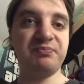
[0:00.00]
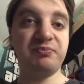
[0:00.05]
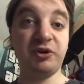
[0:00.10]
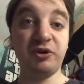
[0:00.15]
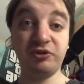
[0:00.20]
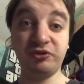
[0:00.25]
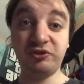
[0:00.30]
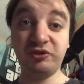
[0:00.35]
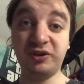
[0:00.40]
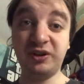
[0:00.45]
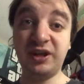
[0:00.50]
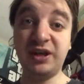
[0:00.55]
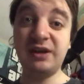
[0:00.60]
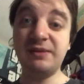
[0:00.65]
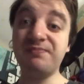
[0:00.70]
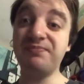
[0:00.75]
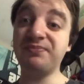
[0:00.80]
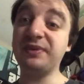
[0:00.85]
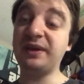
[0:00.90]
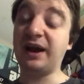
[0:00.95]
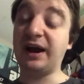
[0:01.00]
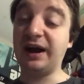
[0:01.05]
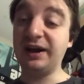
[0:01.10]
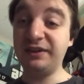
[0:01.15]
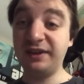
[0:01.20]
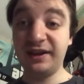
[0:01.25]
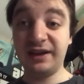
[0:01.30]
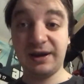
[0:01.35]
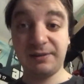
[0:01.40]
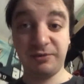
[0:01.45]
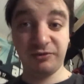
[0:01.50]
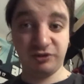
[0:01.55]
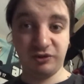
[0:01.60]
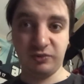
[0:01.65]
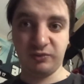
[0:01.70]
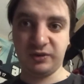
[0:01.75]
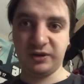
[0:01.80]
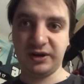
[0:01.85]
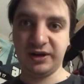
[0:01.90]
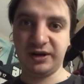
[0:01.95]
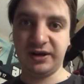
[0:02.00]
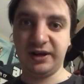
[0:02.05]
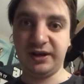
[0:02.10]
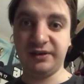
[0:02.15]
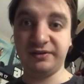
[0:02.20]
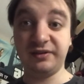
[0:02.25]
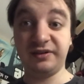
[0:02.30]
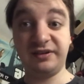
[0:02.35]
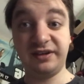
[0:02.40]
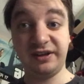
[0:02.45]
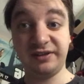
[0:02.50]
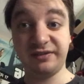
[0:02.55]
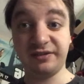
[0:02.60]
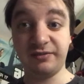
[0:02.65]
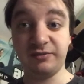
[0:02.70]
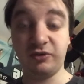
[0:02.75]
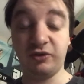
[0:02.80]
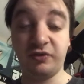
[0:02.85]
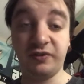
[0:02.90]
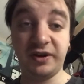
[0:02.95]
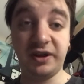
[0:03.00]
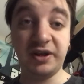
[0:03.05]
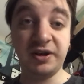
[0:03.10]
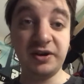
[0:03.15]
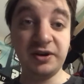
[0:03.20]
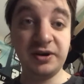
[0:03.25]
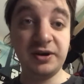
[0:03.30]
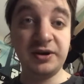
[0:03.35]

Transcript: Personally, I think Episode 1 is a decent movie.